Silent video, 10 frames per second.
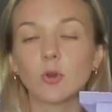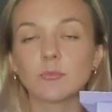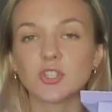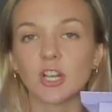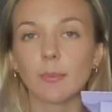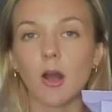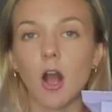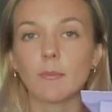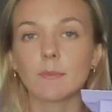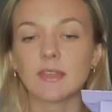Boom Chicka
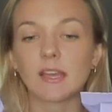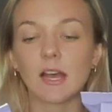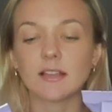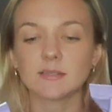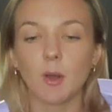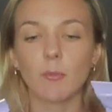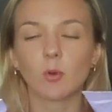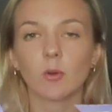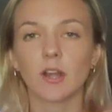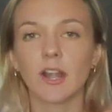Pop because
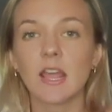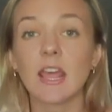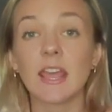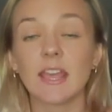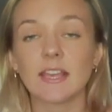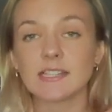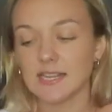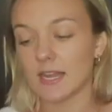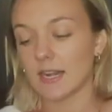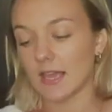popcorn is
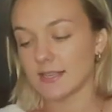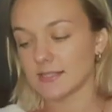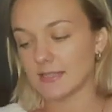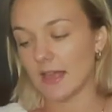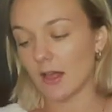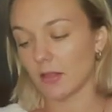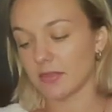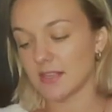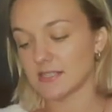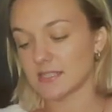a nice healthy